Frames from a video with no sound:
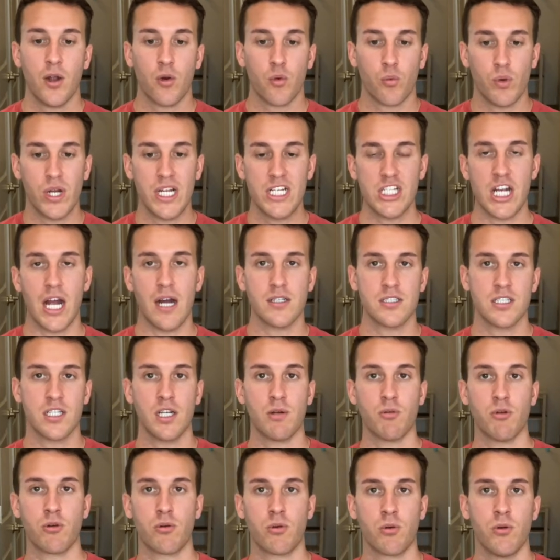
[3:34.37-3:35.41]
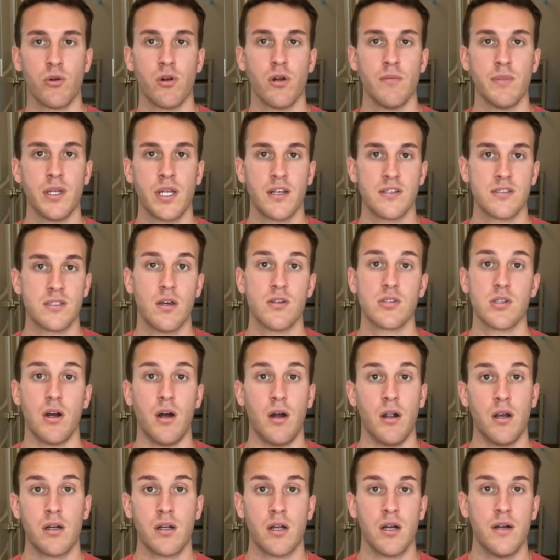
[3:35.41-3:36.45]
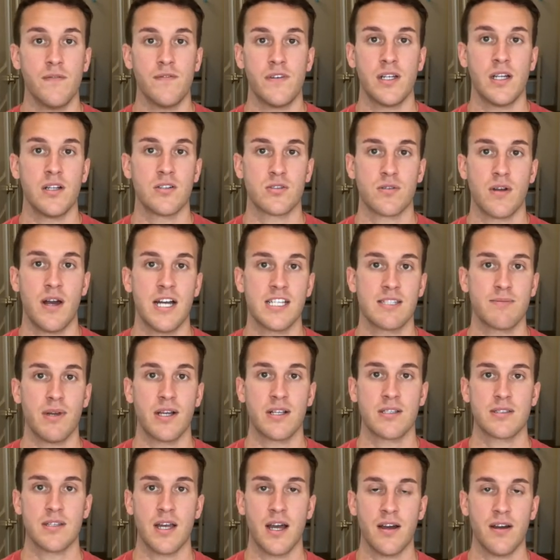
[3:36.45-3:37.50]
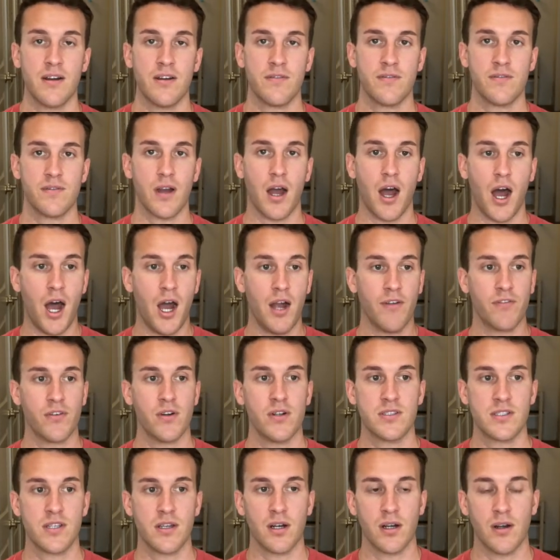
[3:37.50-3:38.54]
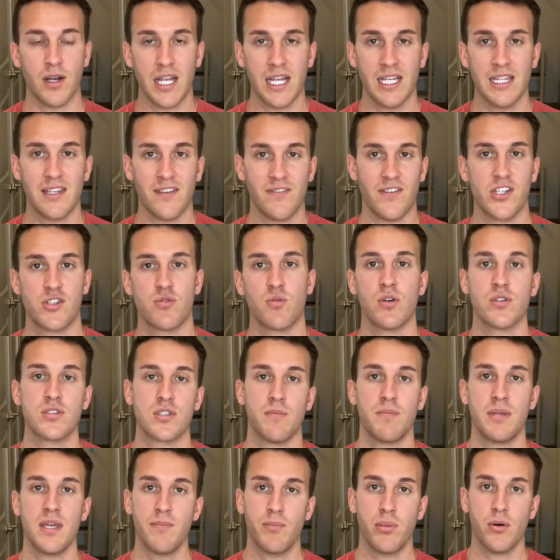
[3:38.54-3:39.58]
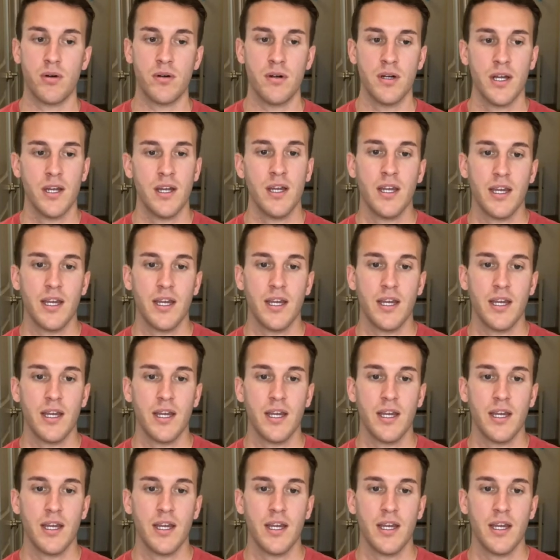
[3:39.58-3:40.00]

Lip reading: reach out to your recruiter because those are confidential aspects of offers that are individual to people.